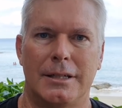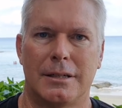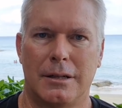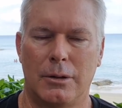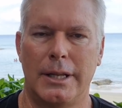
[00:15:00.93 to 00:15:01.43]
It's
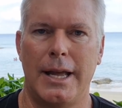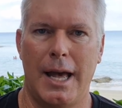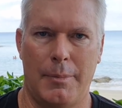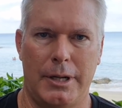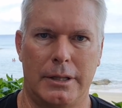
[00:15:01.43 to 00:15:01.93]
slowly
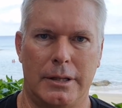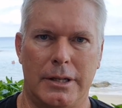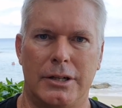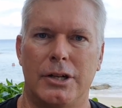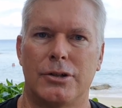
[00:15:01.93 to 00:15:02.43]
happening, the
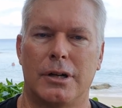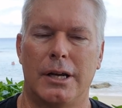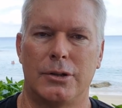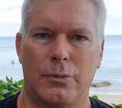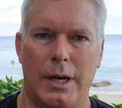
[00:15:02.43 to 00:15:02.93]

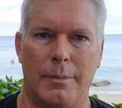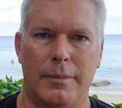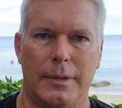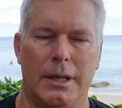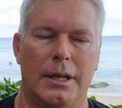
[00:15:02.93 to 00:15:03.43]
decentralized web.
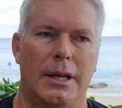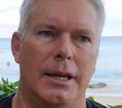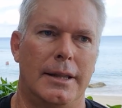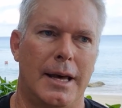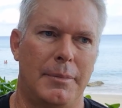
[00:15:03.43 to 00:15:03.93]

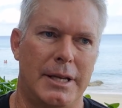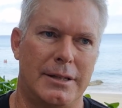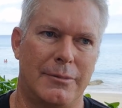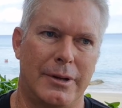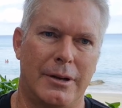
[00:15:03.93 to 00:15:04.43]
That
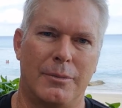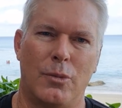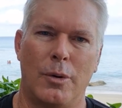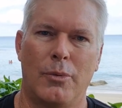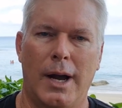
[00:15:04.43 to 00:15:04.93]
means that we are
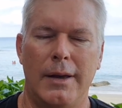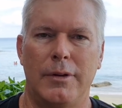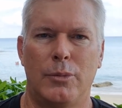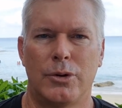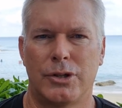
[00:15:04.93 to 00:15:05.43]
more
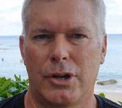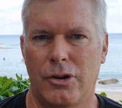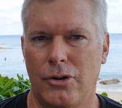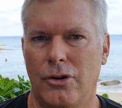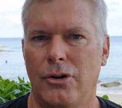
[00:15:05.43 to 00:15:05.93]
private, more
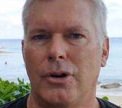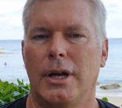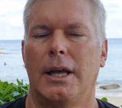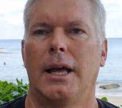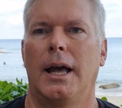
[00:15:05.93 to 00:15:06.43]
secure,
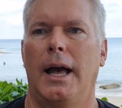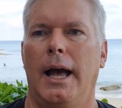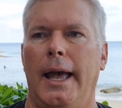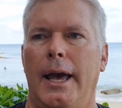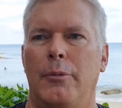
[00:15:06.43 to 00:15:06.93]

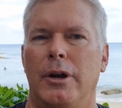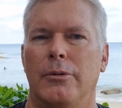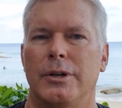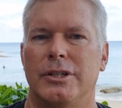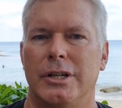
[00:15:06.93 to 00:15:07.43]
and we
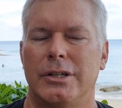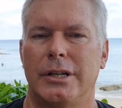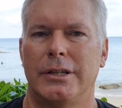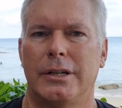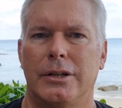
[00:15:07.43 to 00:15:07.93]
are
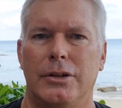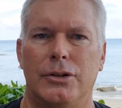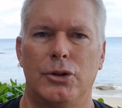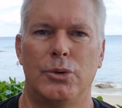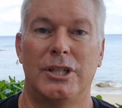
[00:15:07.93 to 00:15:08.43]
resistant
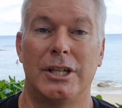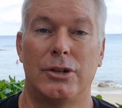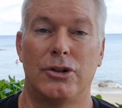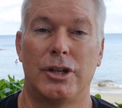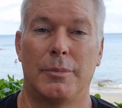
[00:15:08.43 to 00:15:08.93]
to
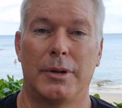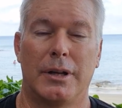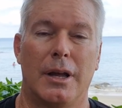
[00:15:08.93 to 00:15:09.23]
censorship.